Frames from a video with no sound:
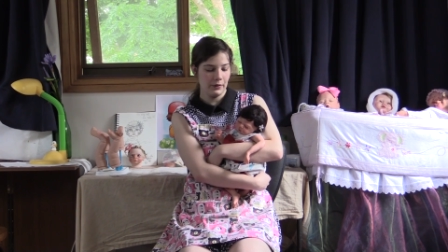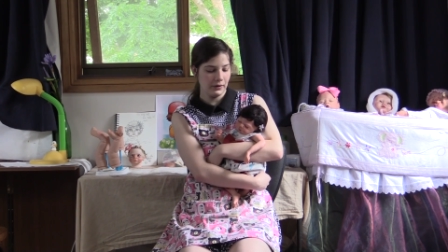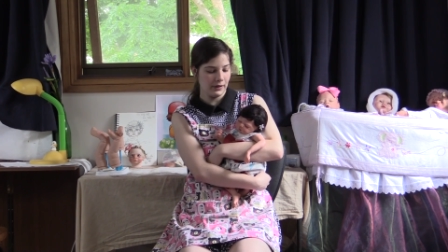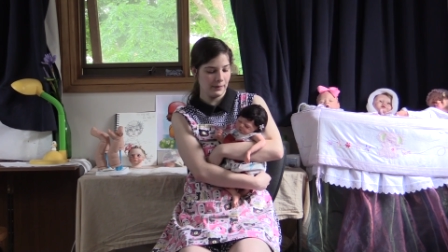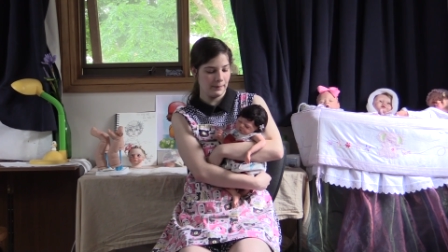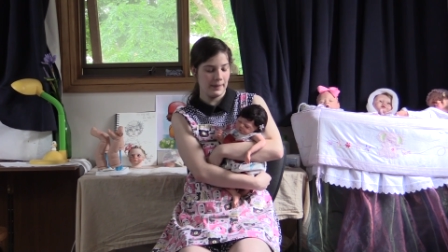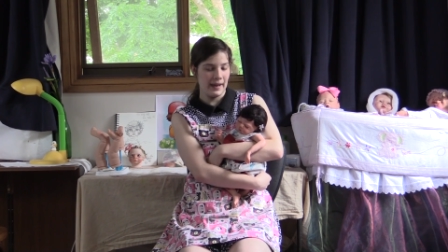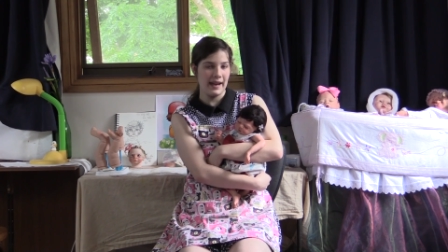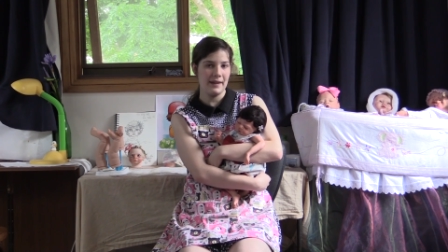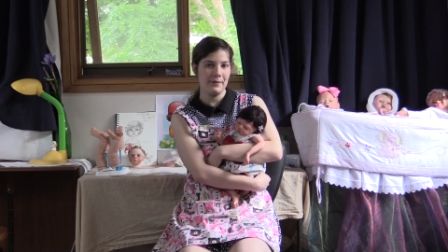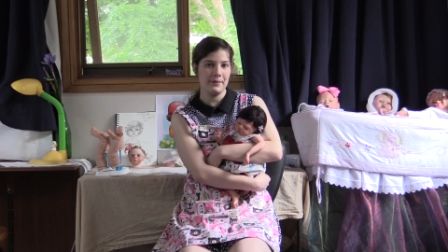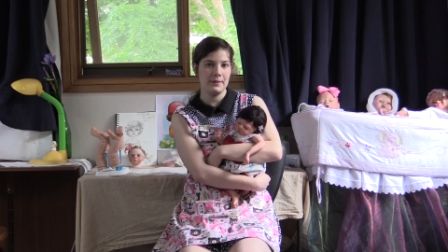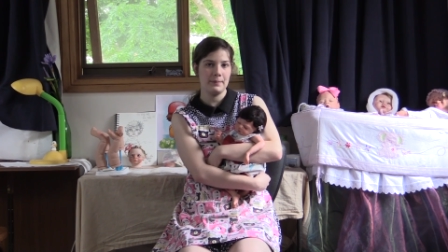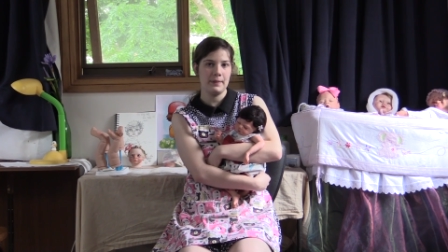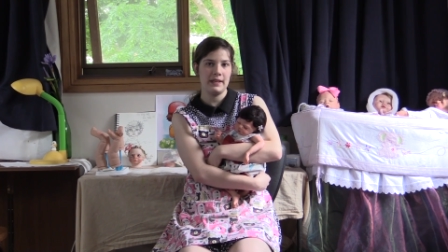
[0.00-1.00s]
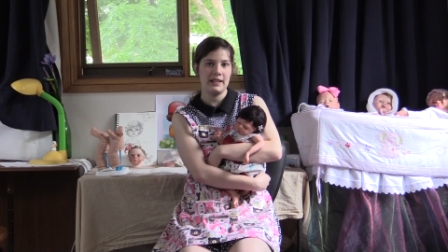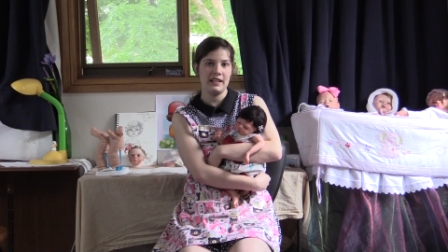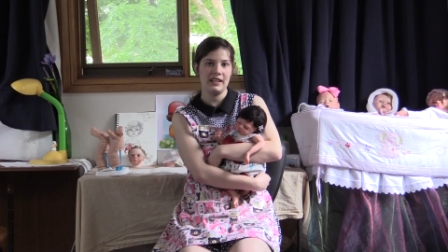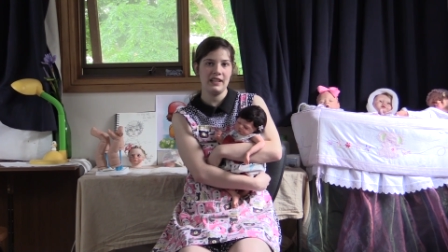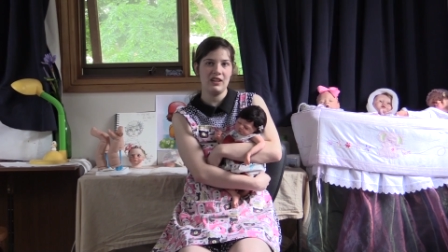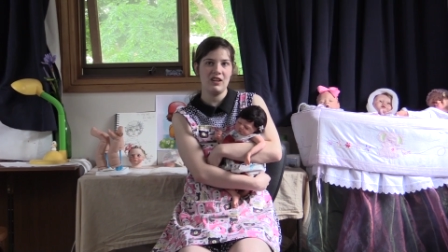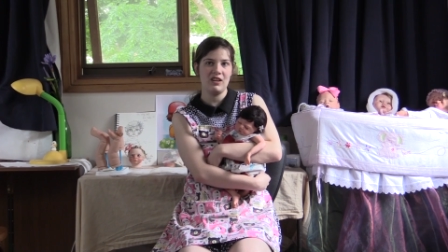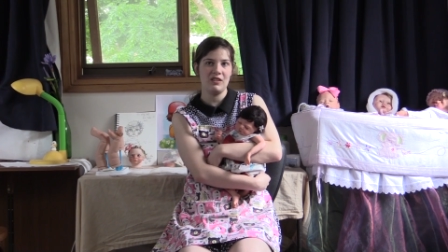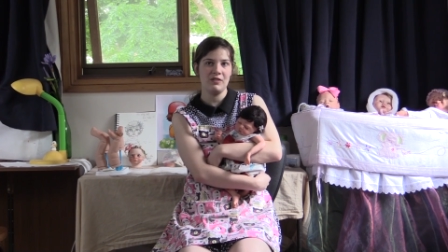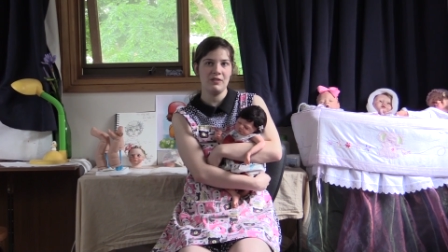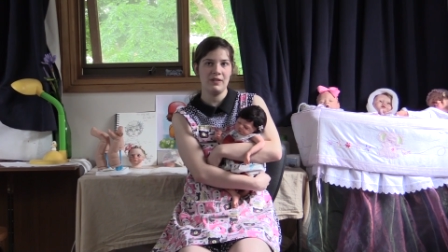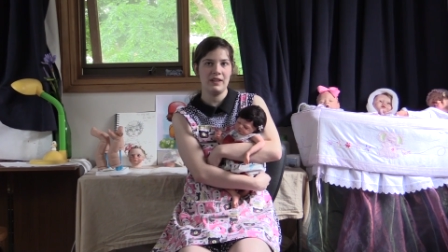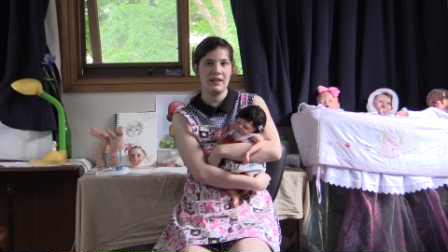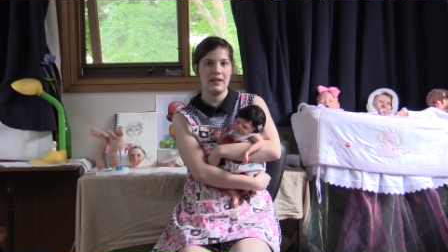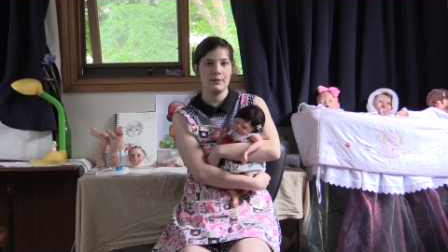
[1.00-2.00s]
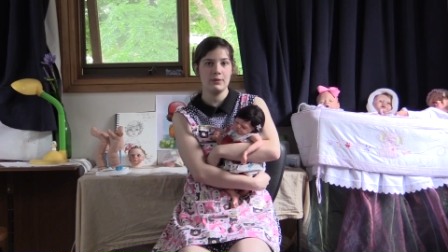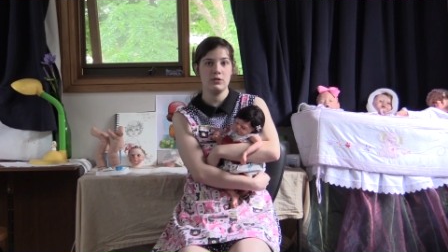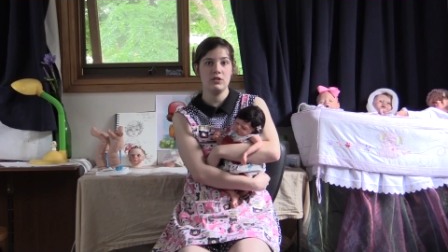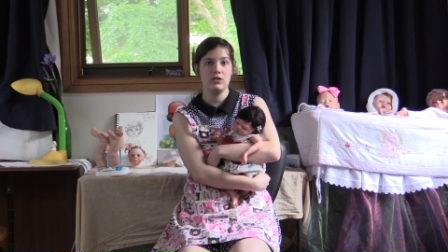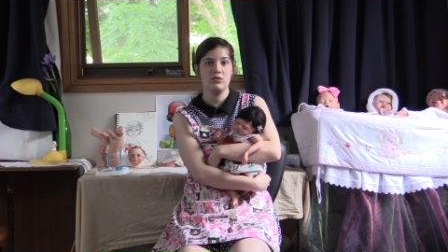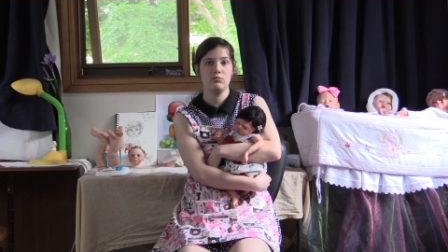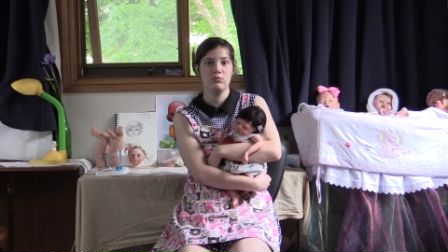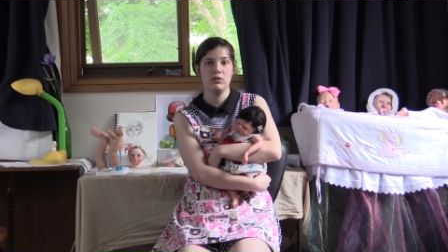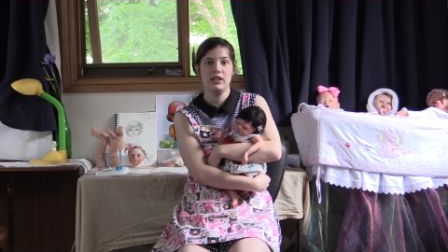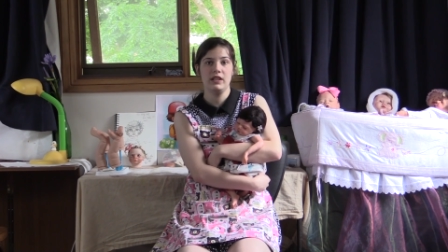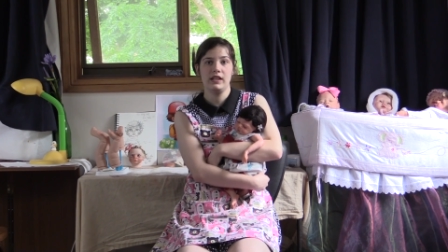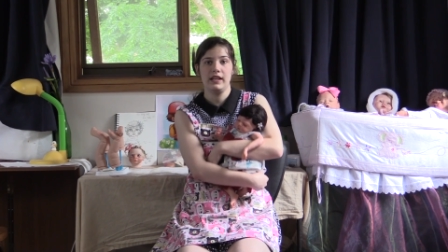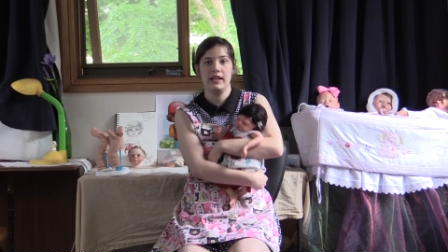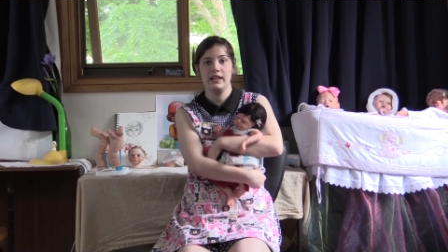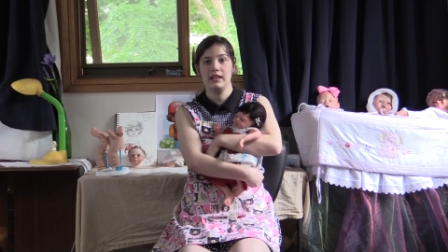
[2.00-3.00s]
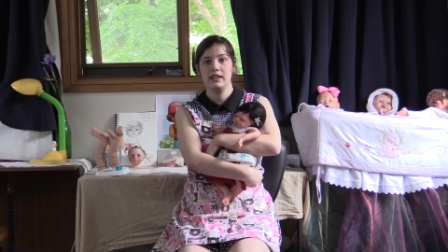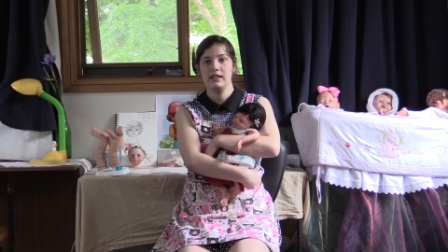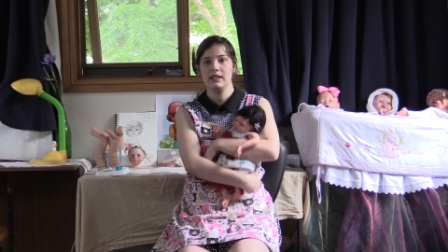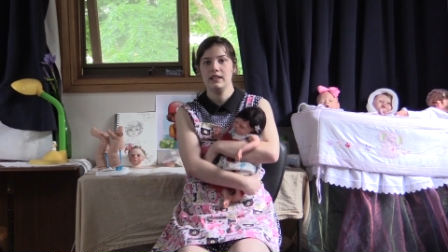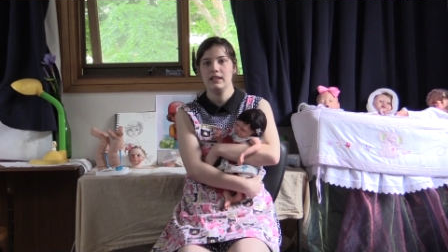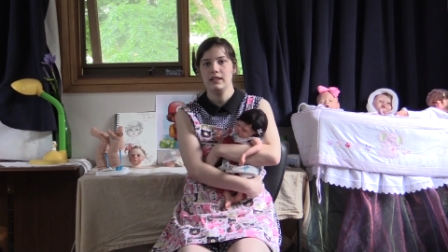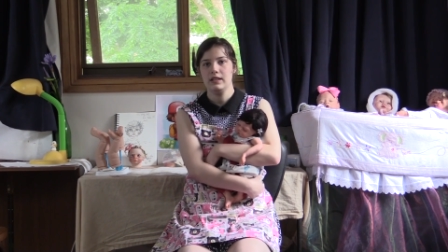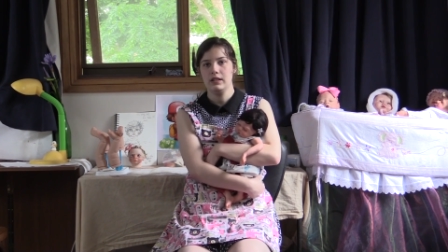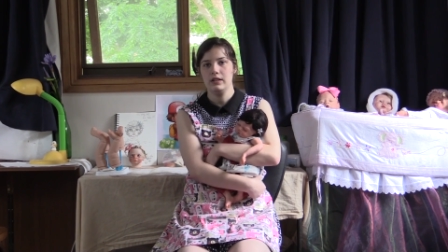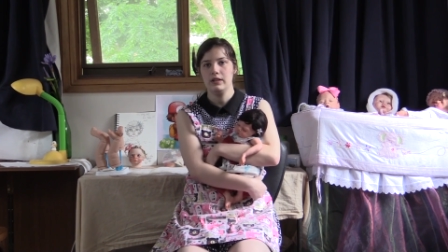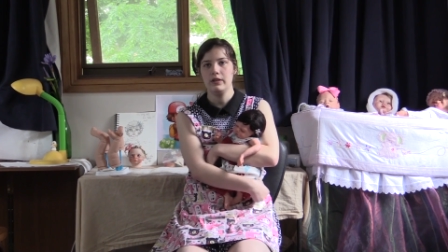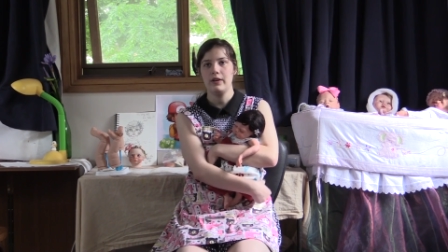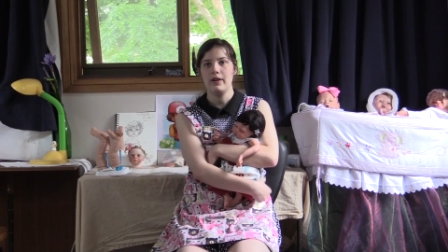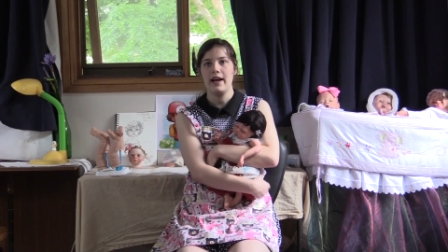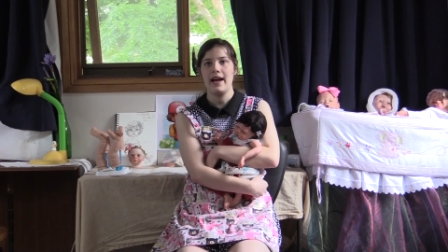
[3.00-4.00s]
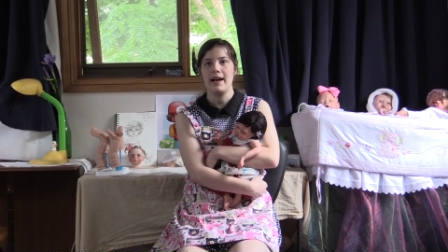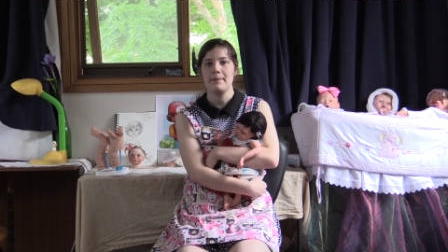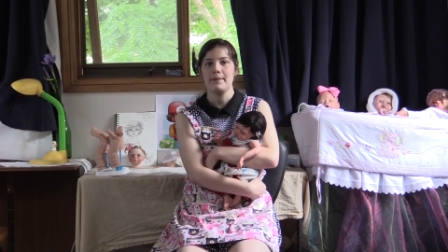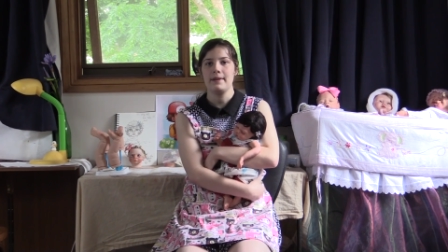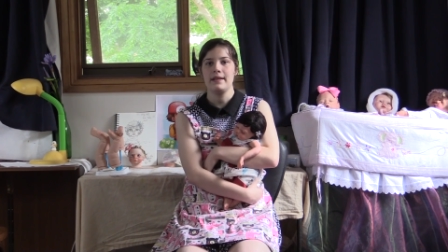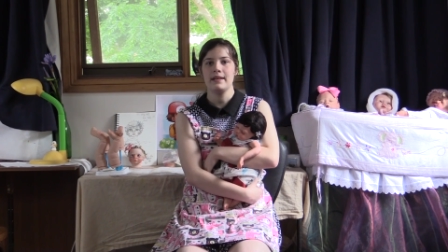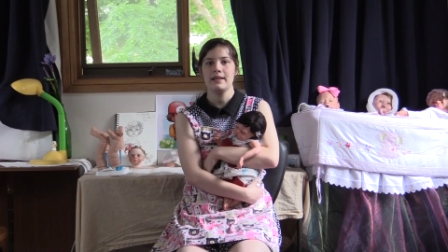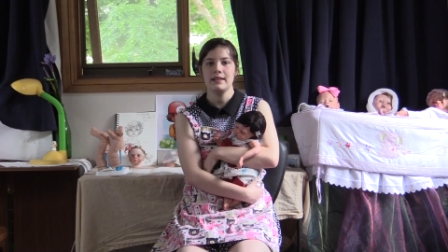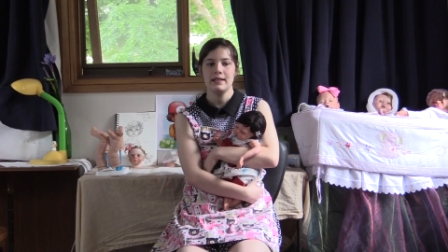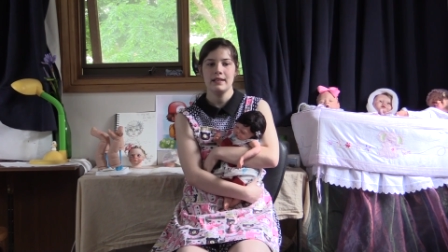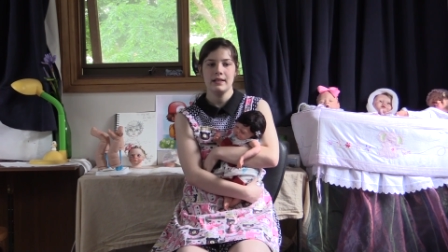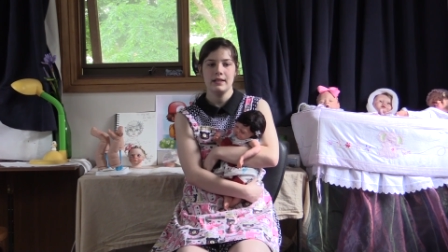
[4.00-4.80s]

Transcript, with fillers: All the paint was peeling off and I was just really not happy.